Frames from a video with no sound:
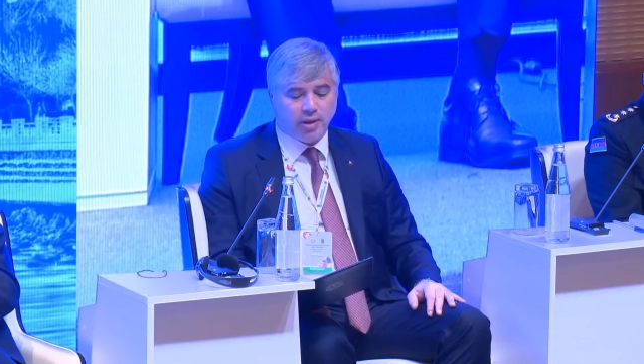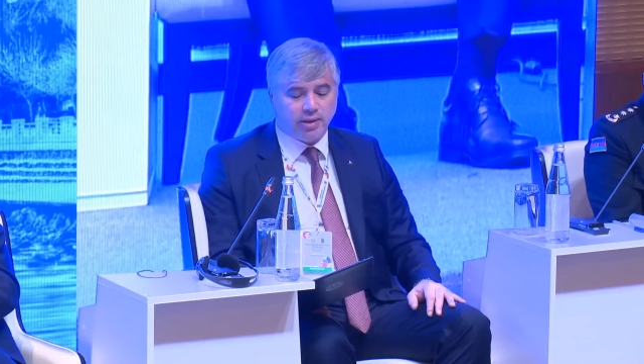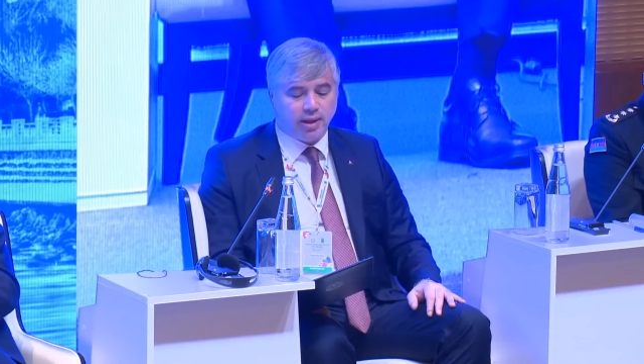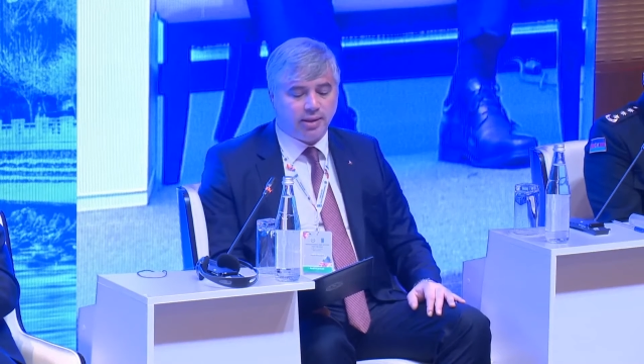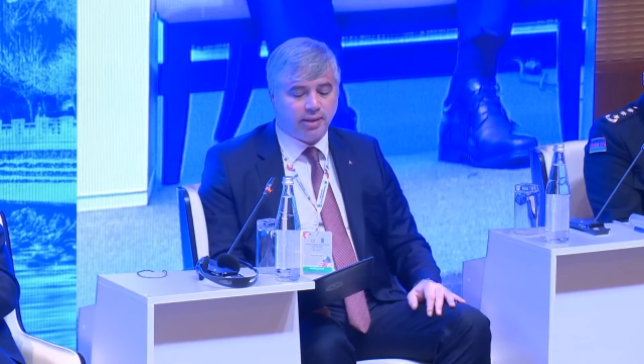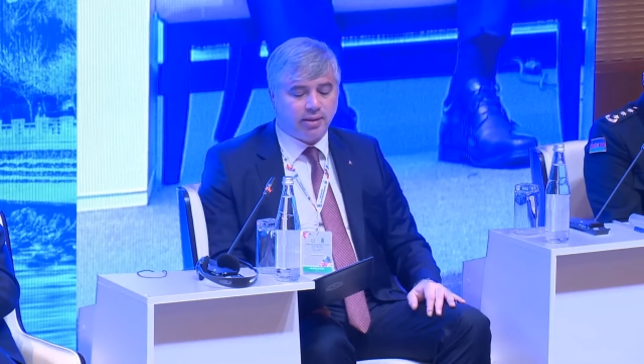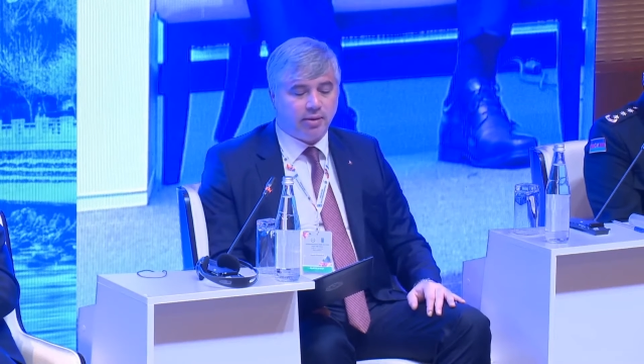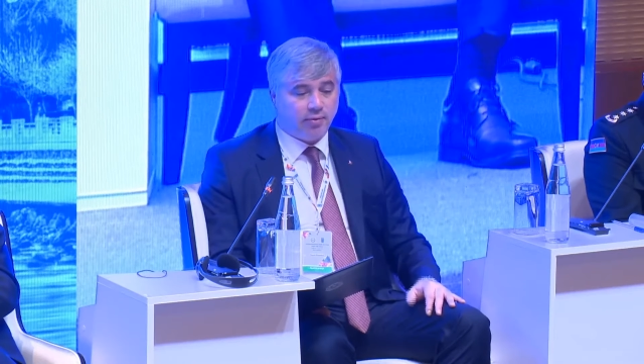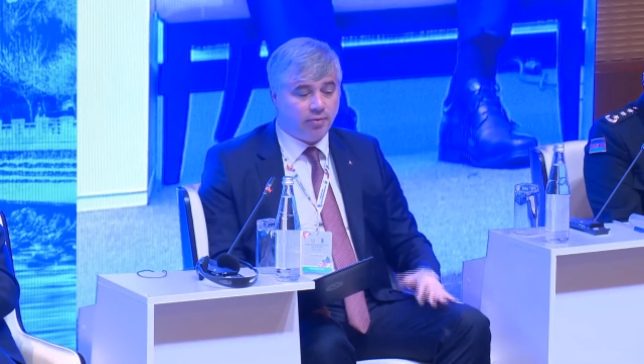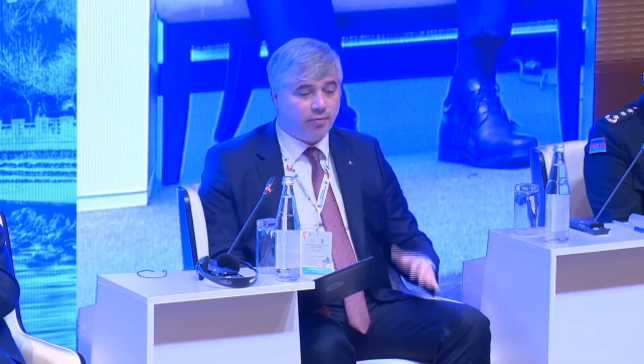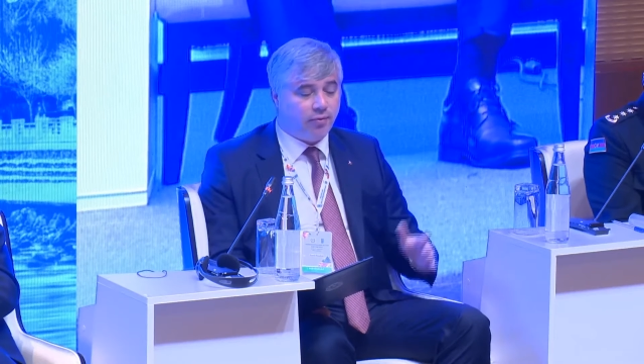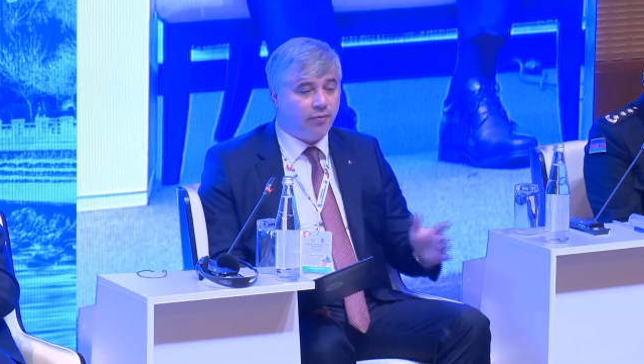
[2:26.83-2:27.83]

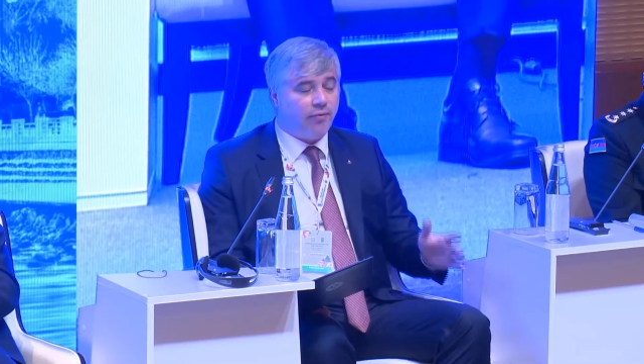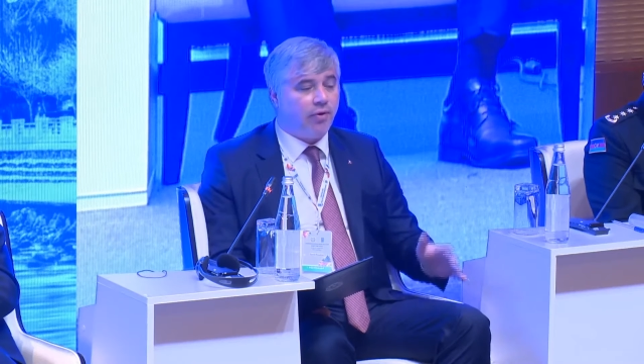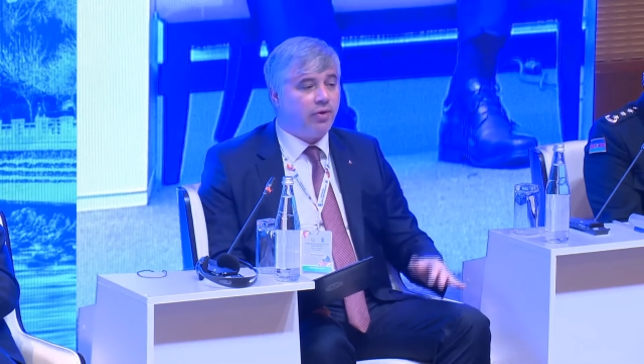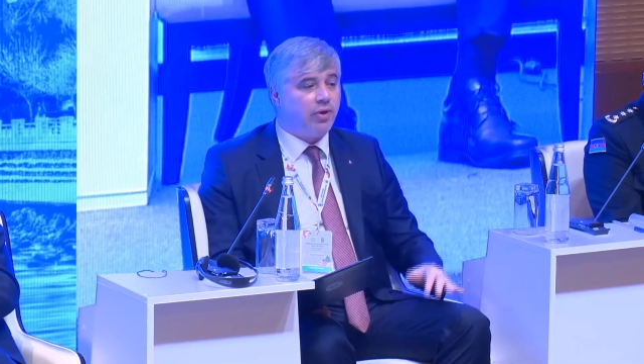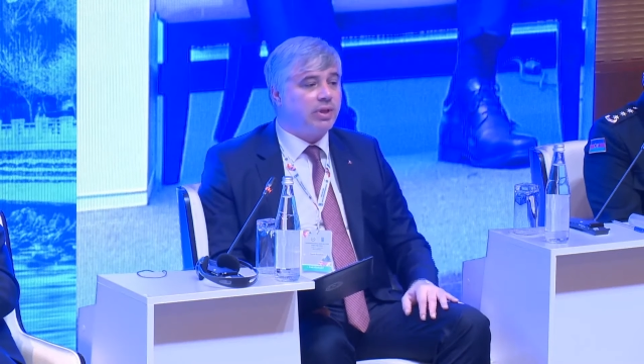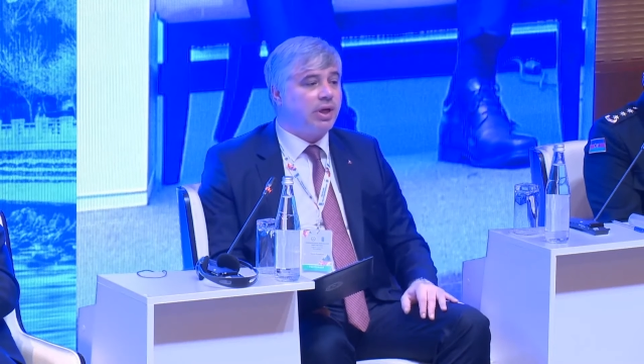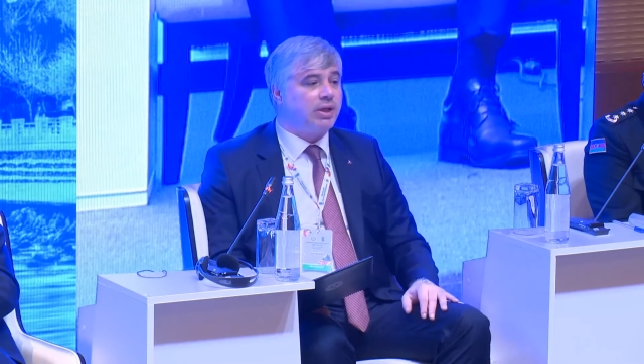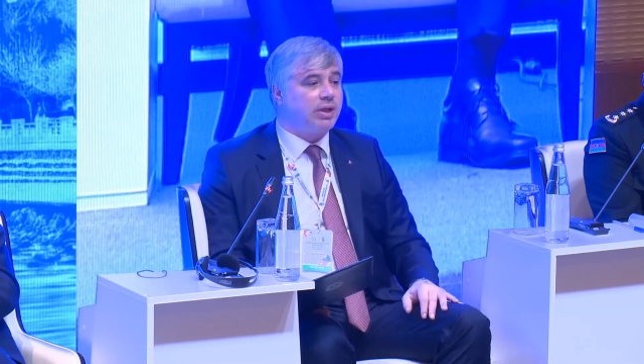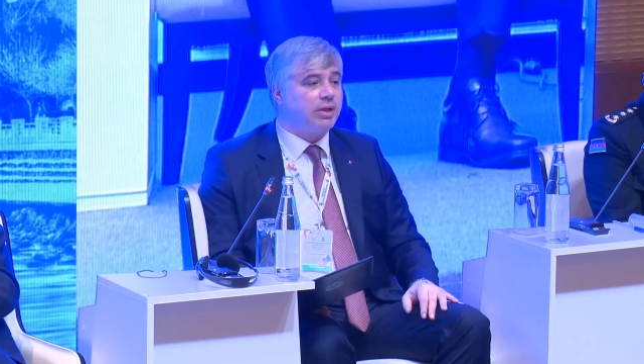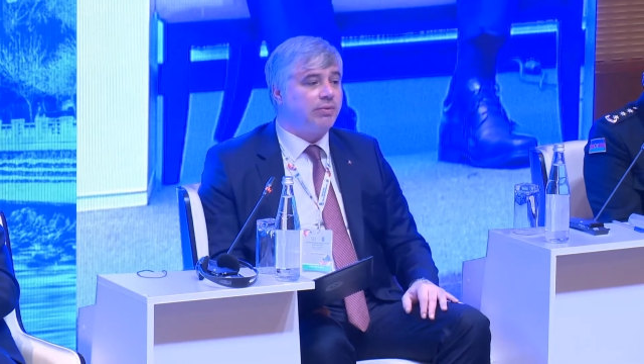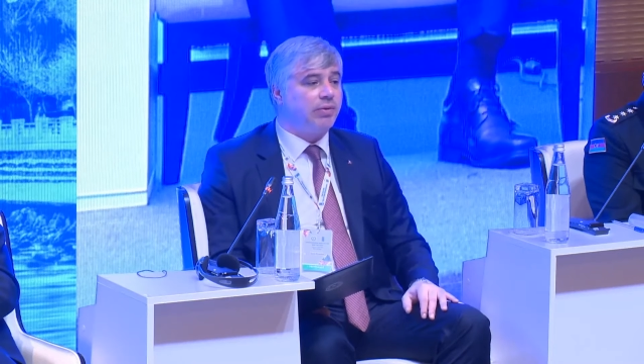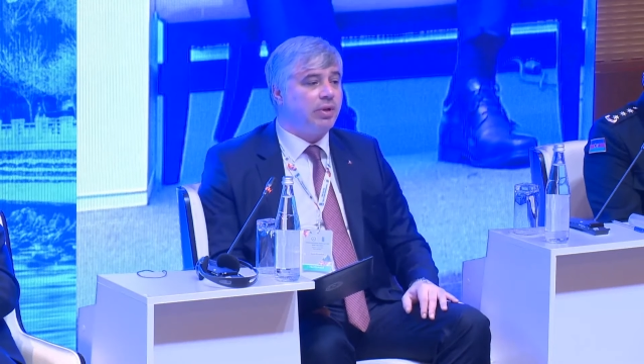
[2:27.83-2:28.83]

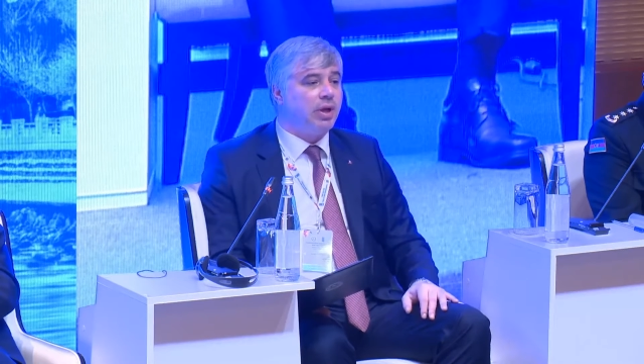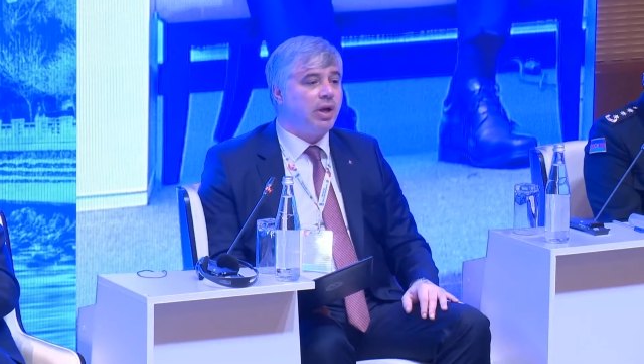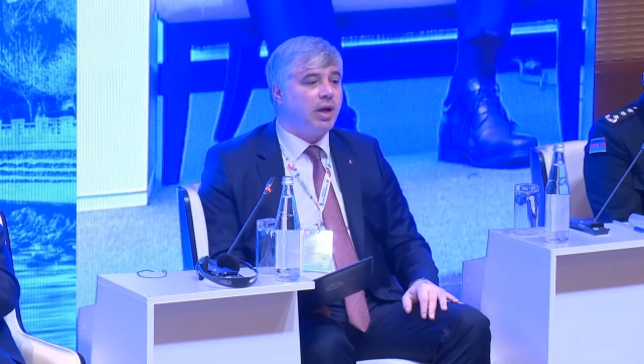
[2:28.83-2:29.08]
successful